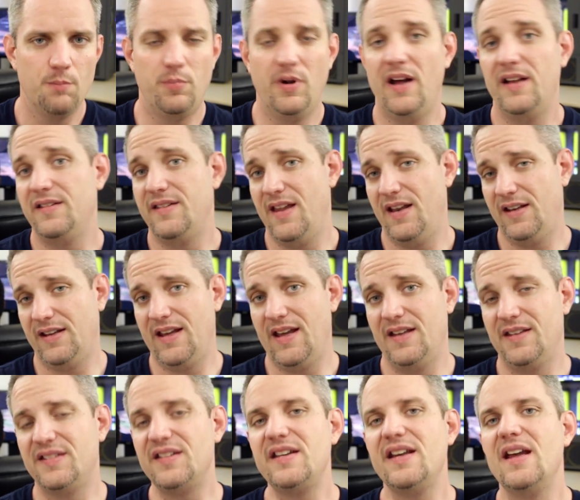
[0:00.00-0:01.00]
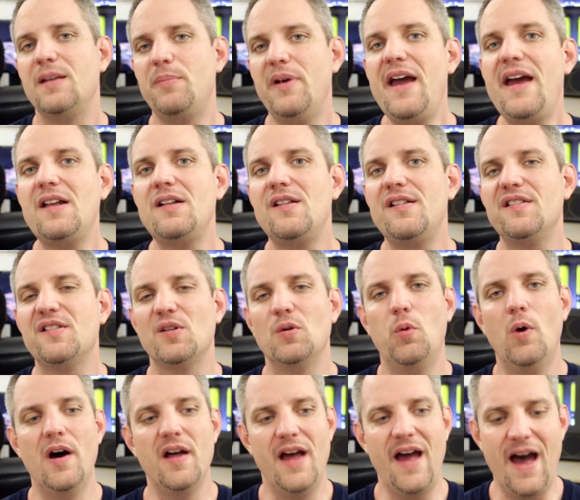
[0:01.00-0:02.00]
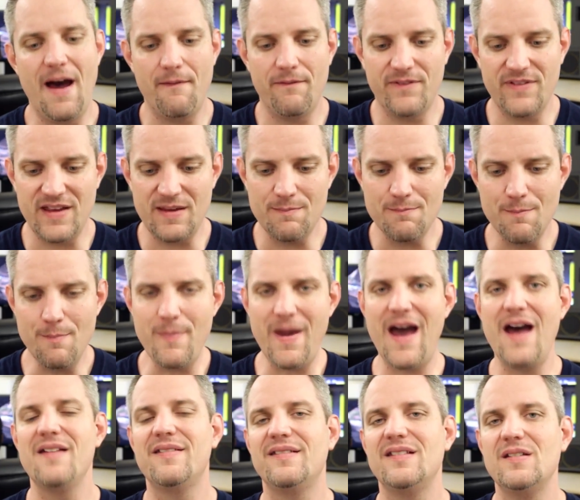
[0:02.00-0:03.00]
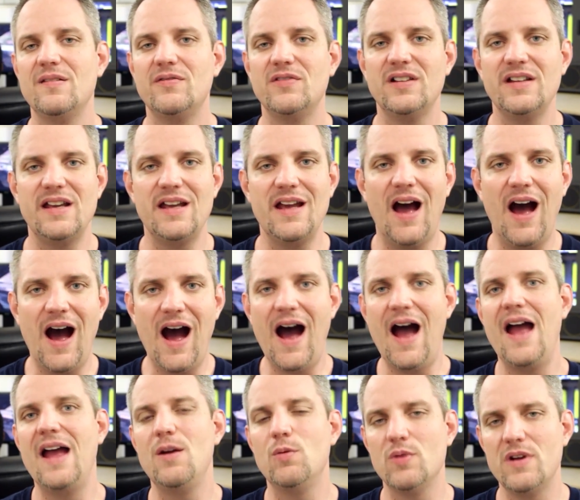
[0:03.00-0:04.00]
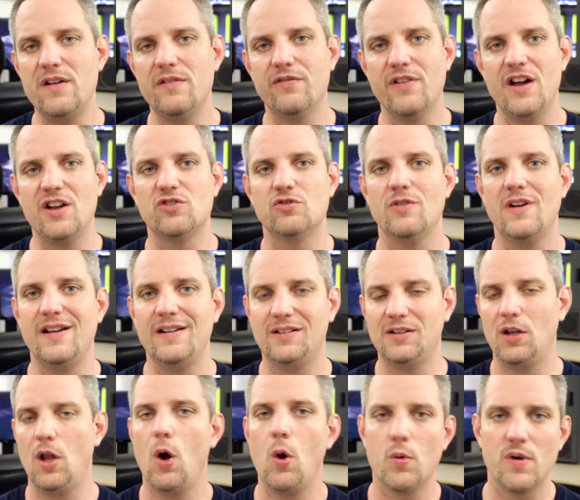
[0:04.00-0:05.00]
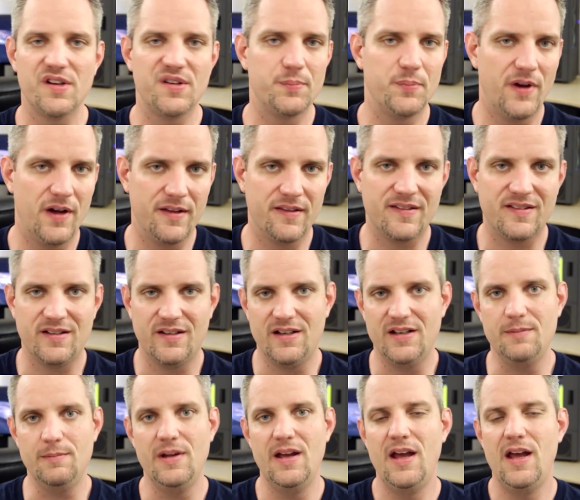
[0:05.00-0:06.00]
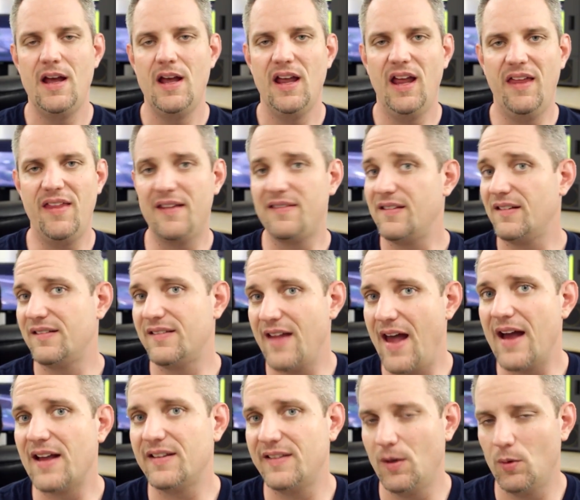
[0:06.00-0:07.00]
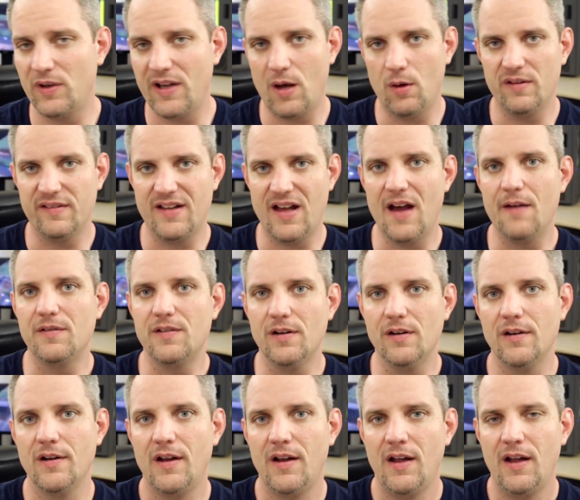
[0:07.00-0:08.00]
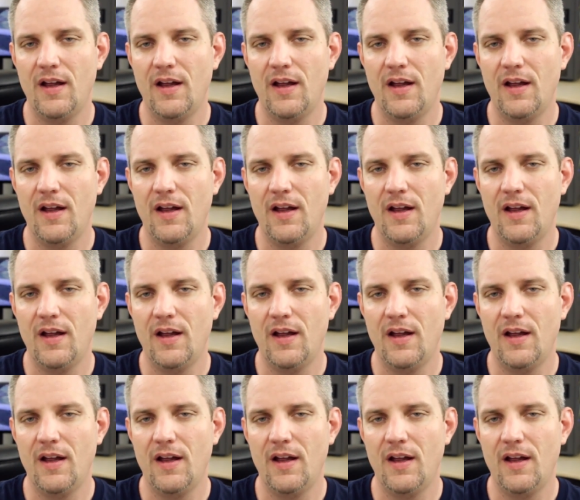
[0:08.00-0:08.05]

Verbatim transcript: But then again, TN panels are what have the massively high refresh rate, low response time, and that's exactly what I was after.